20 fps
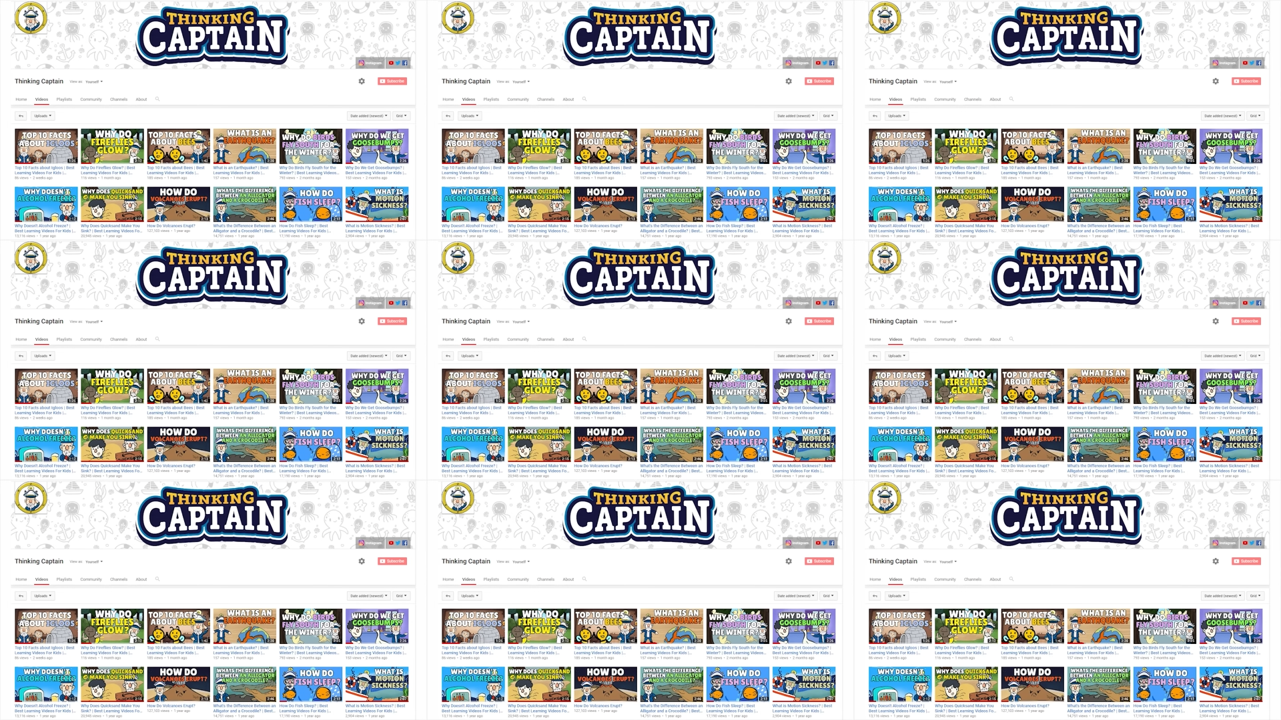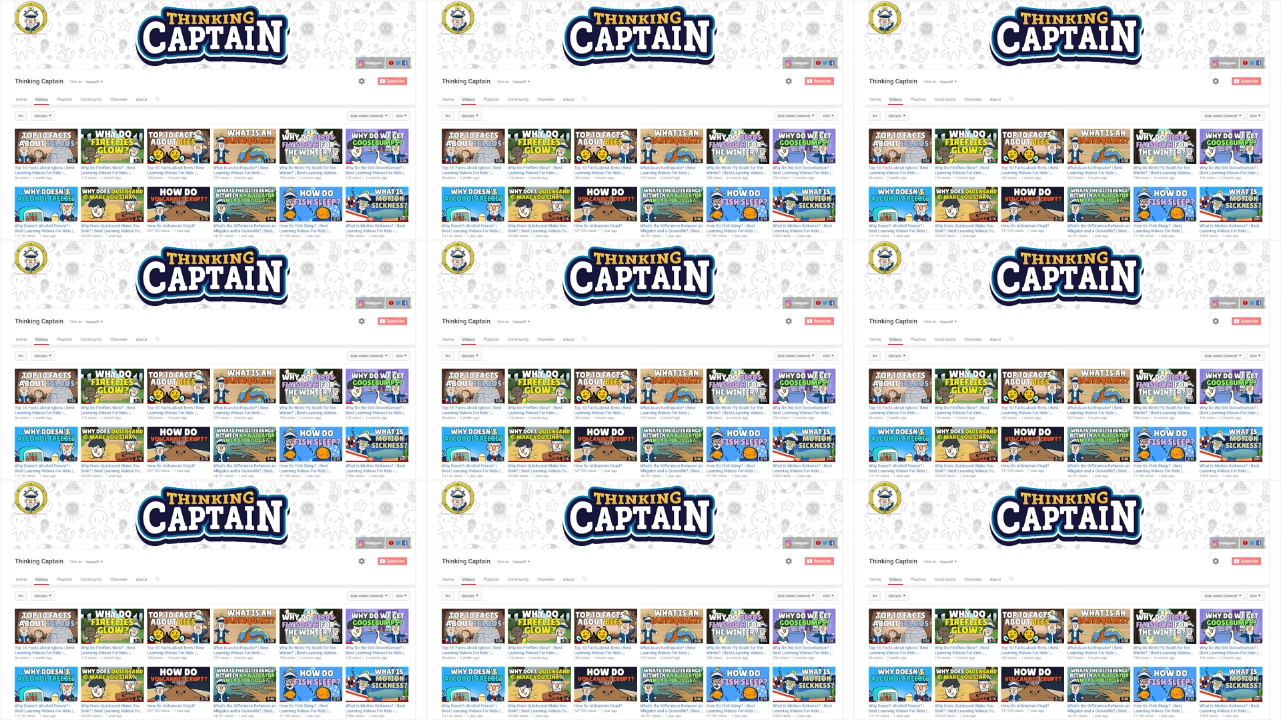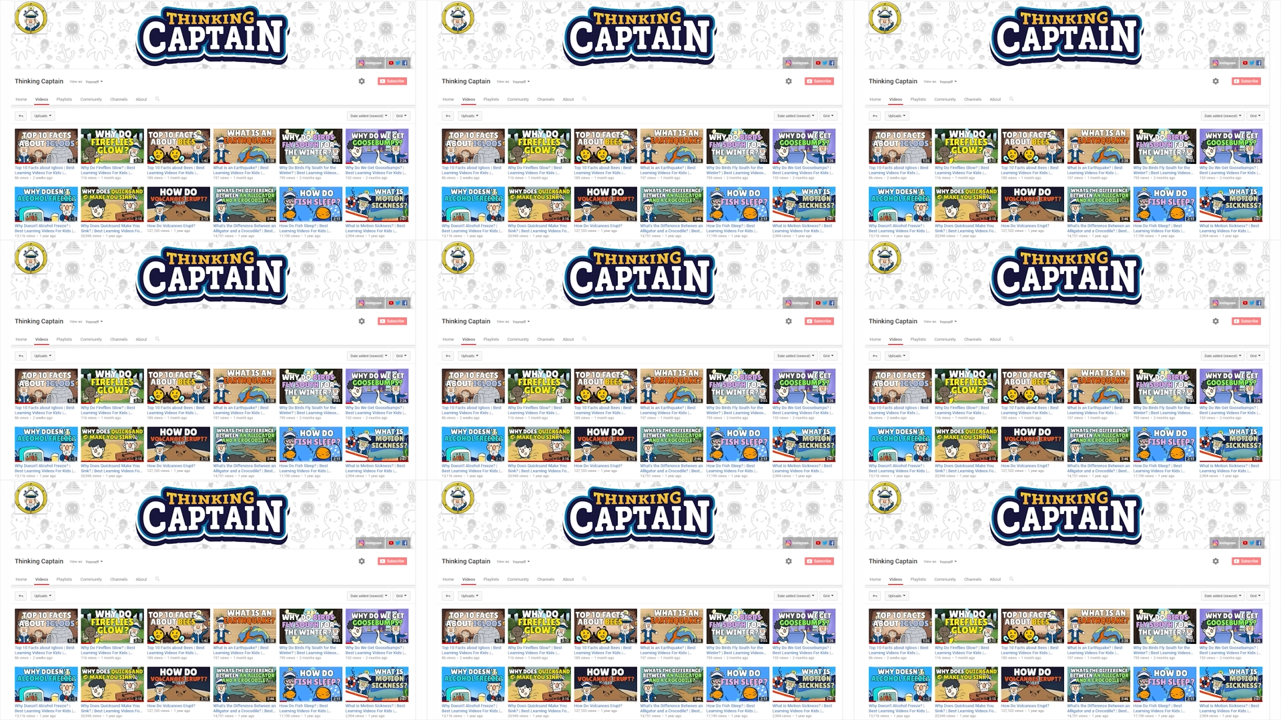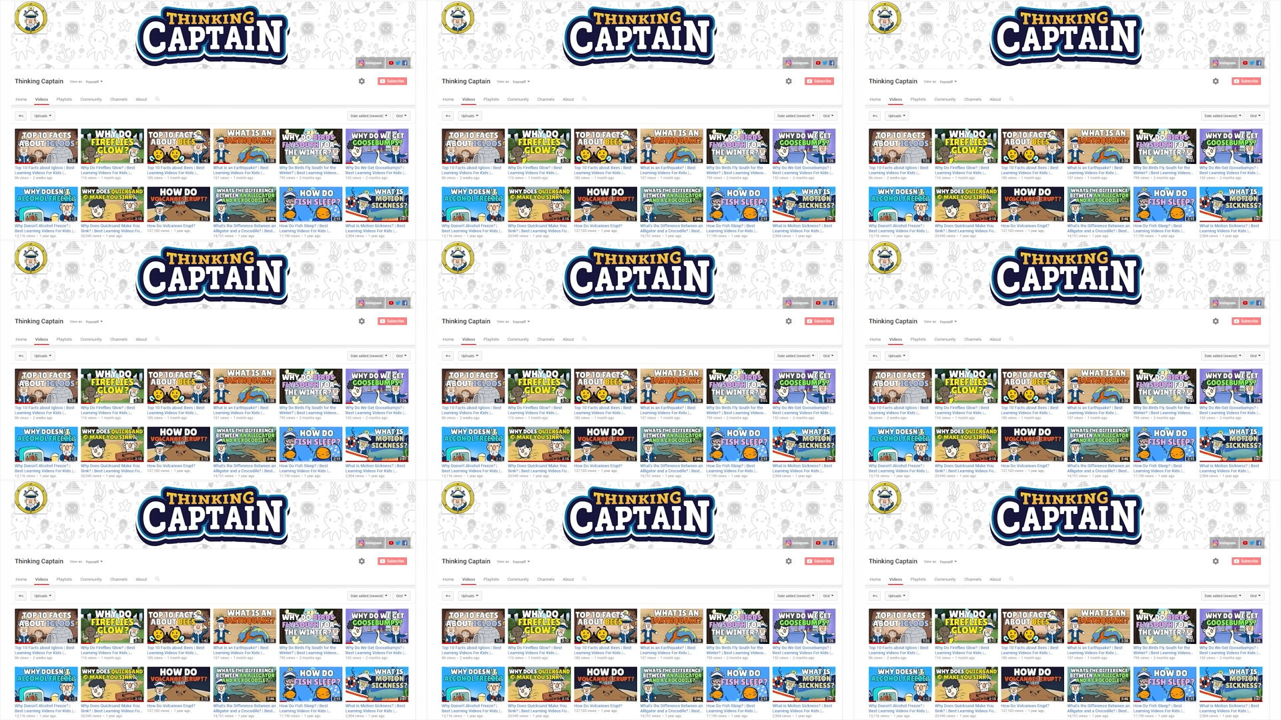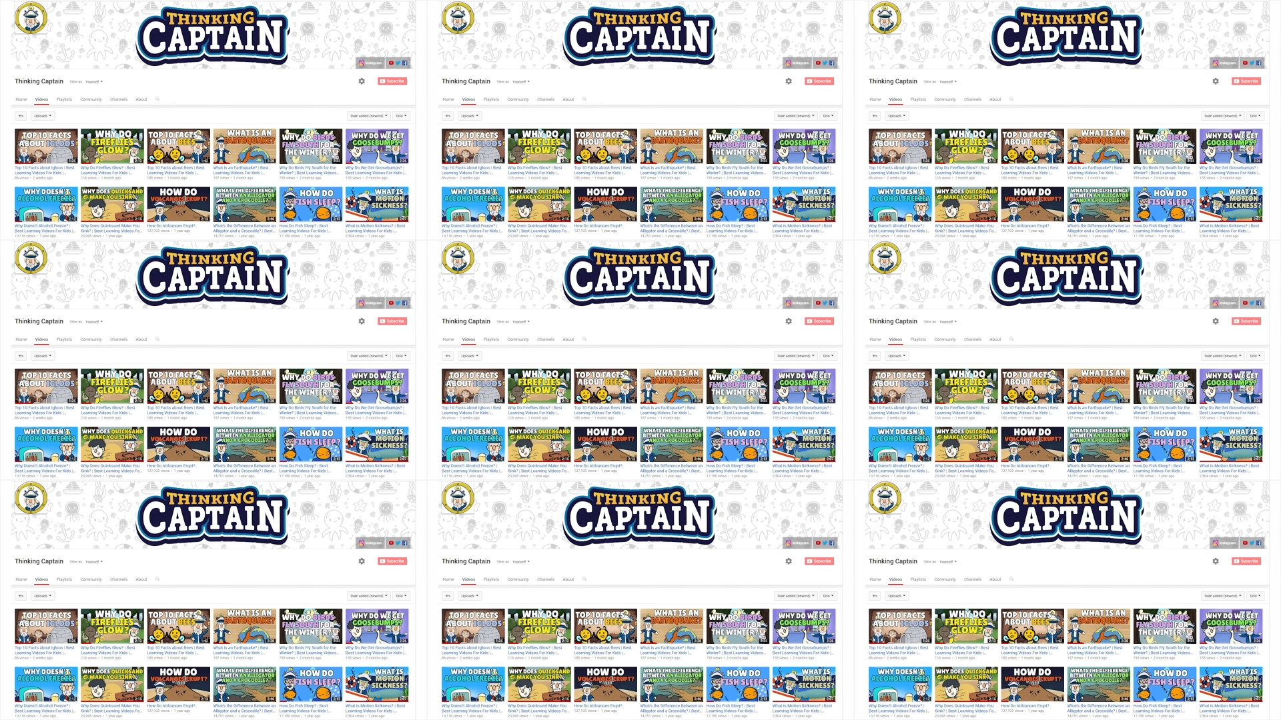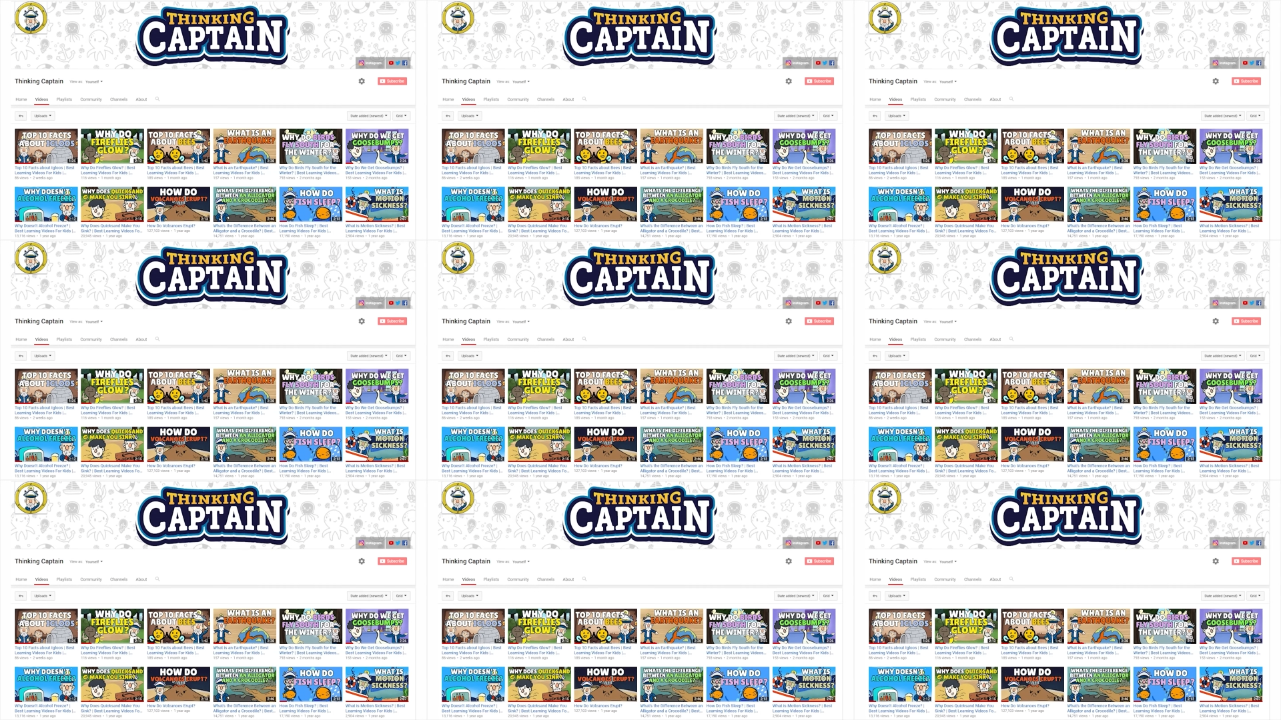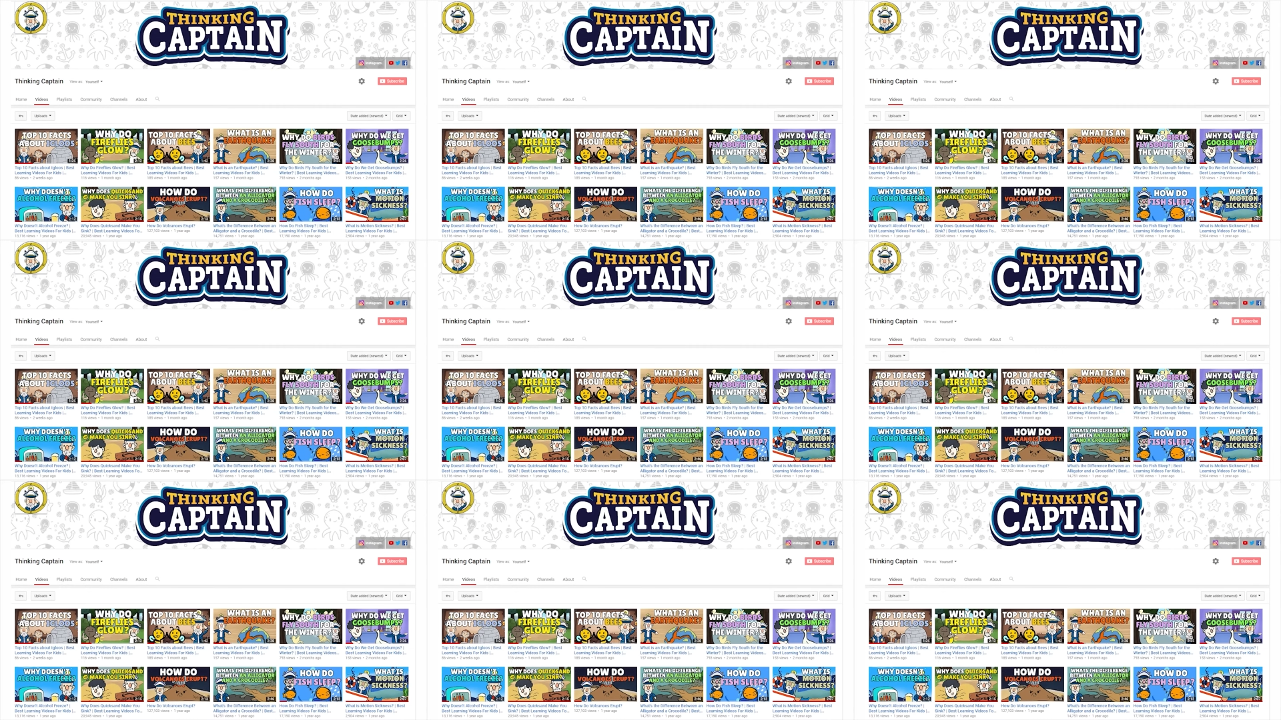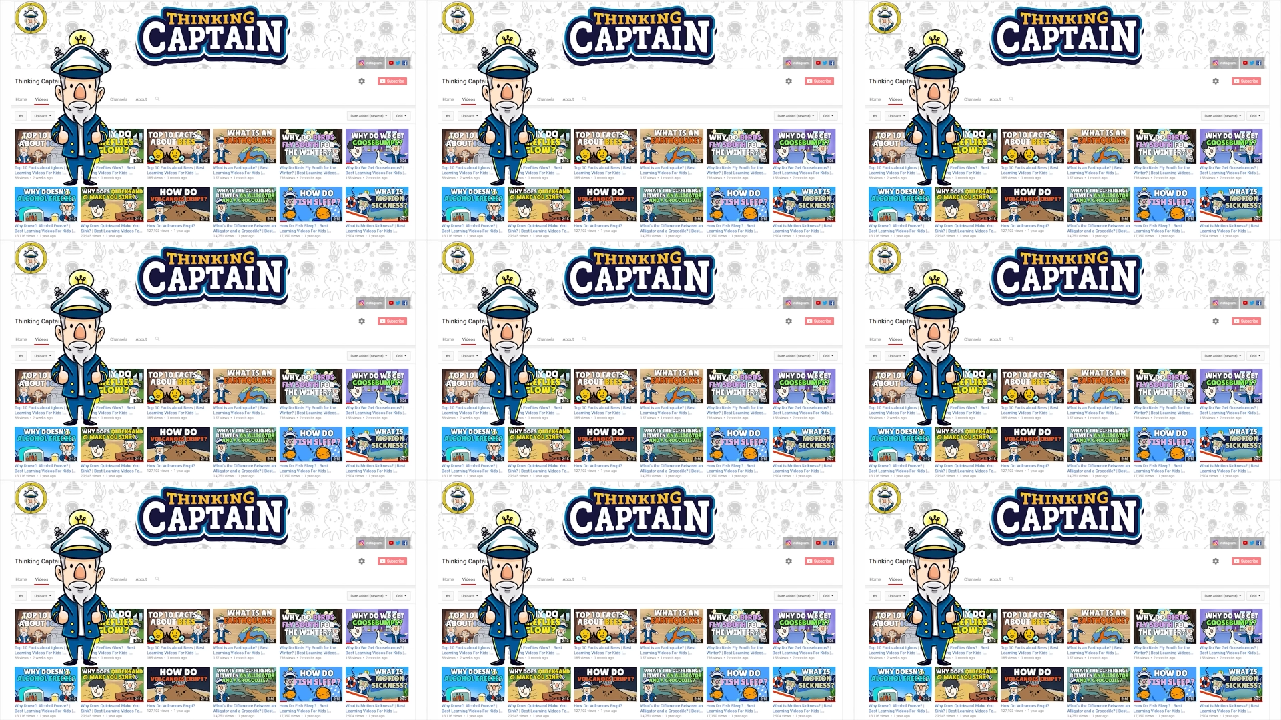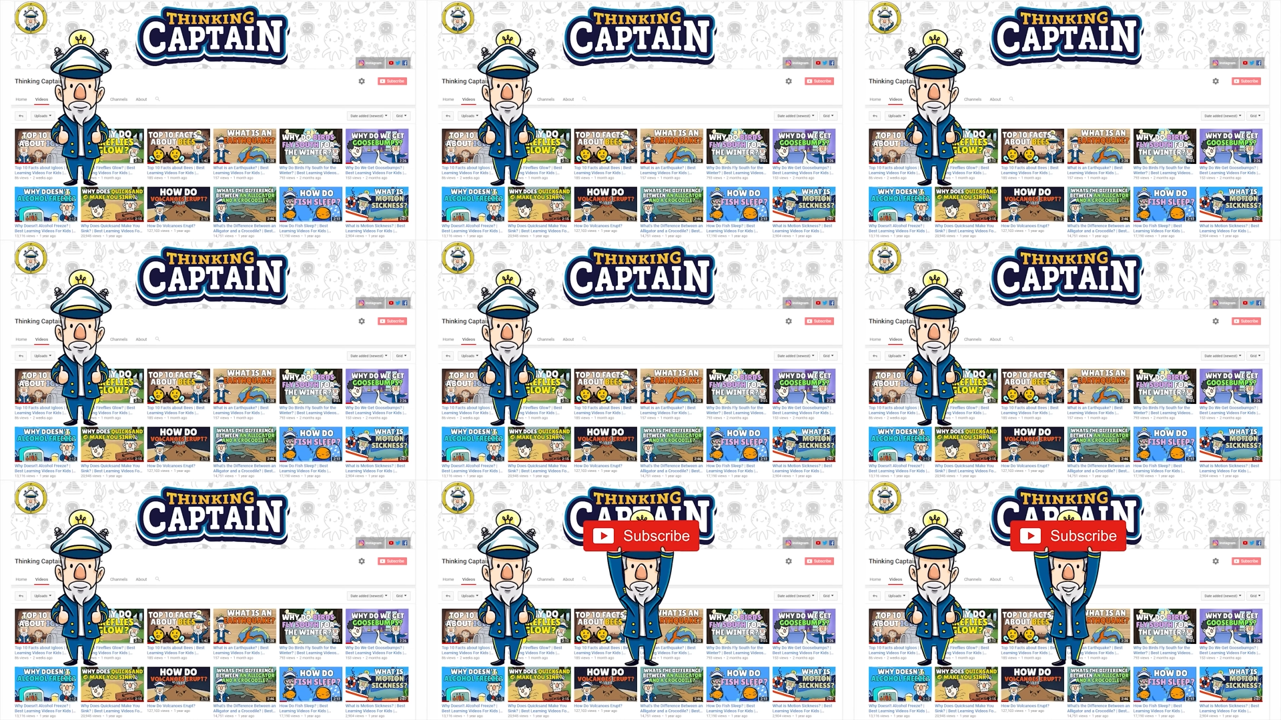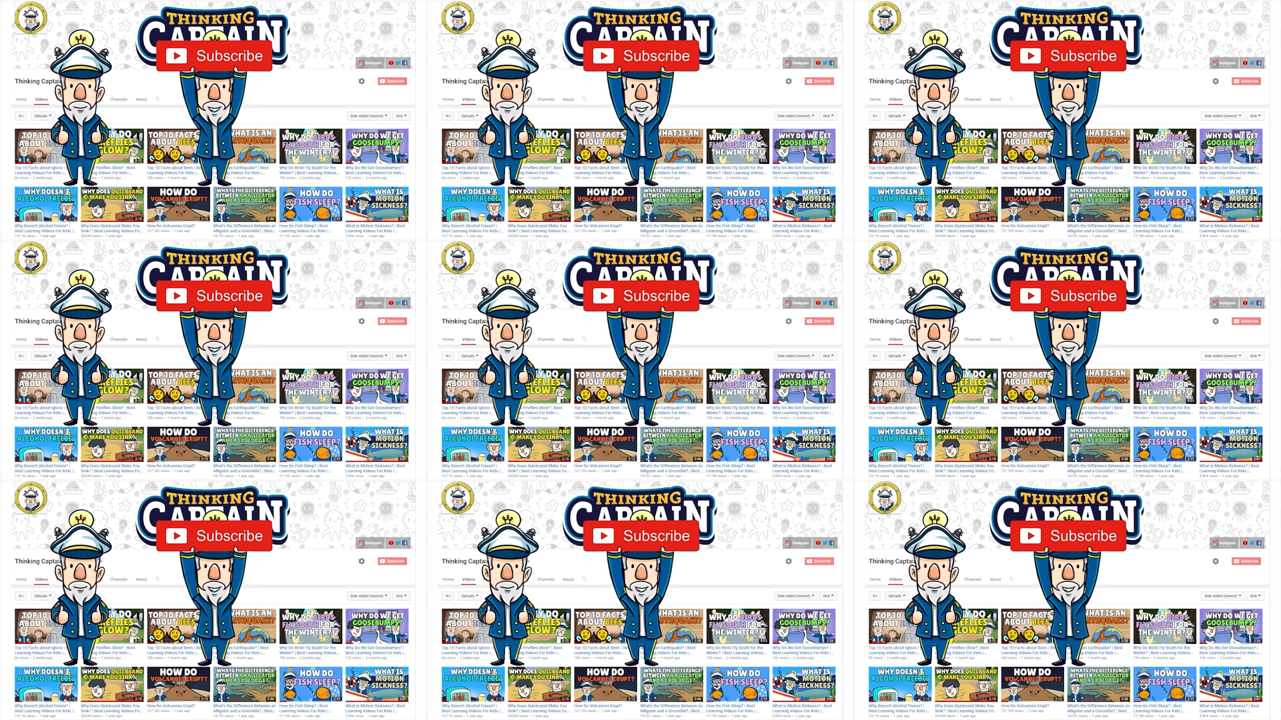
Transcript: (no speaker visible)